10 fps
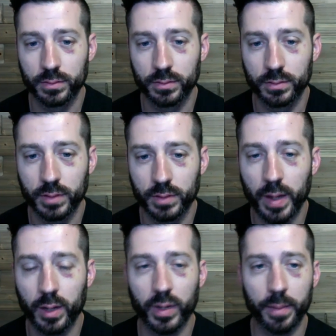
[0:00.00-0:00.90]
Now, I
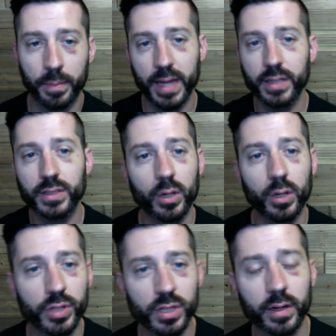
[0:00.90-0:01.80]
know we got Micah's
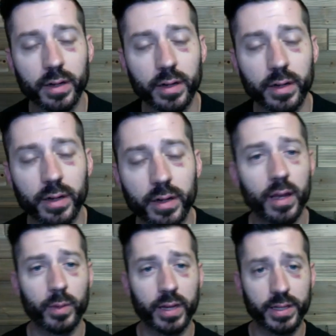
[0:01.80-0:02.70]
coaches on here, and
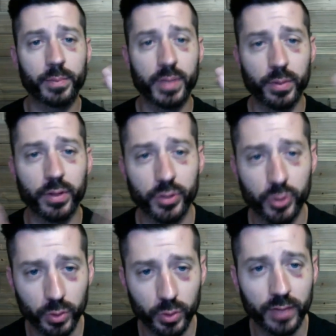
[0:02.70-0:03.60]
then we got some people that are
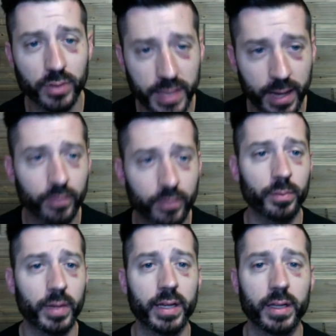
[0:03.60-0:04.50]
2 levels down from
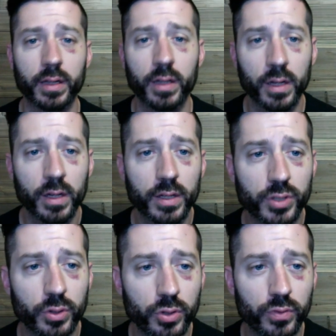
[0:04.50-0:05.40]
Micah.
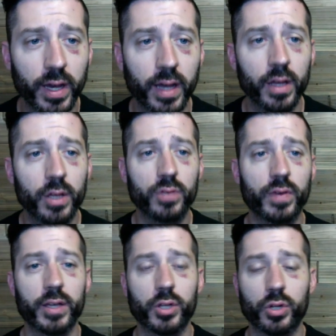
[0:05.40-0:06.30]
So you've got
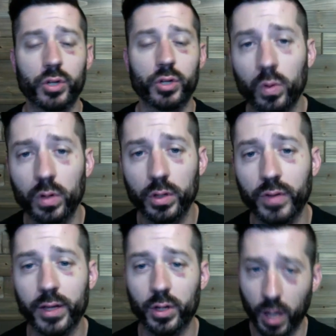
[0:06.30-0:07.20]
your
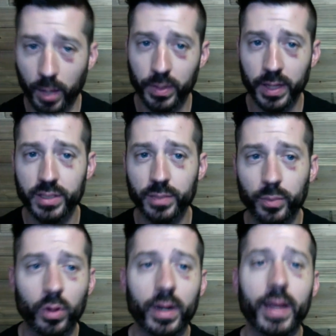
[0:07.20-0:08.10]
upline
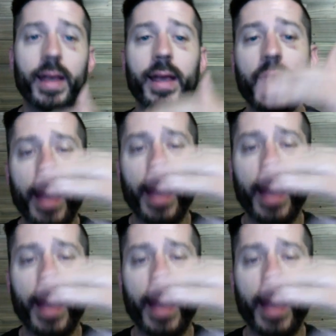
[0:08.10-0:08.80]
support, and you've